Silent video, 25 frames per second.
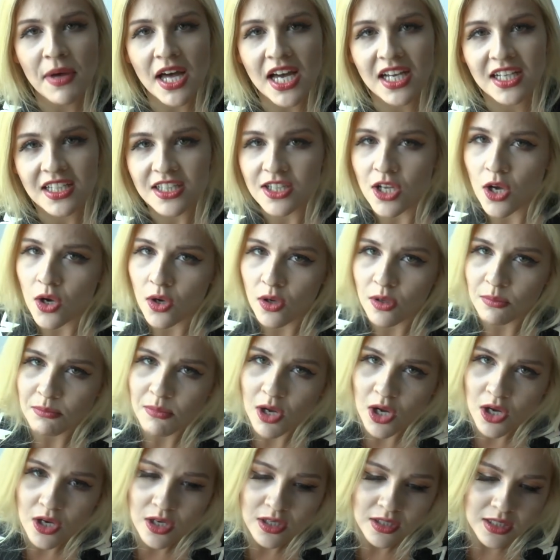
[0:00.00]
back no
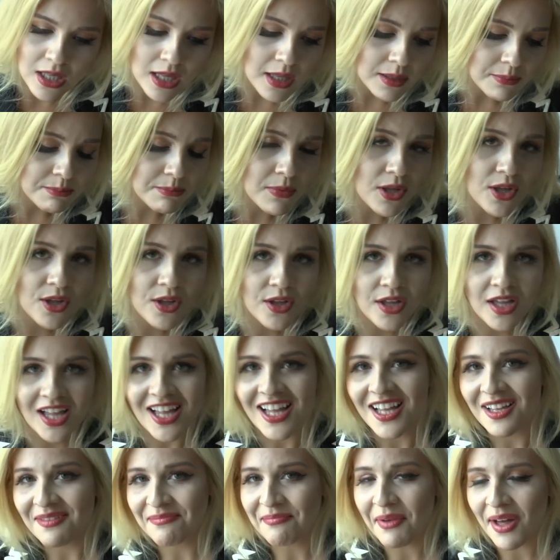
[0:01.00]
more, more,
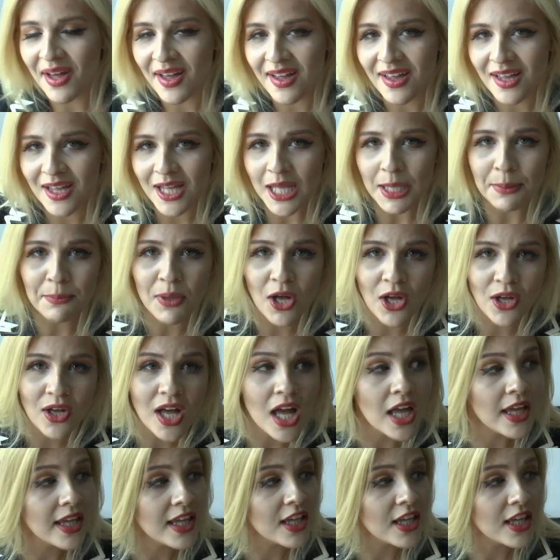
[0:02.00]
more, more.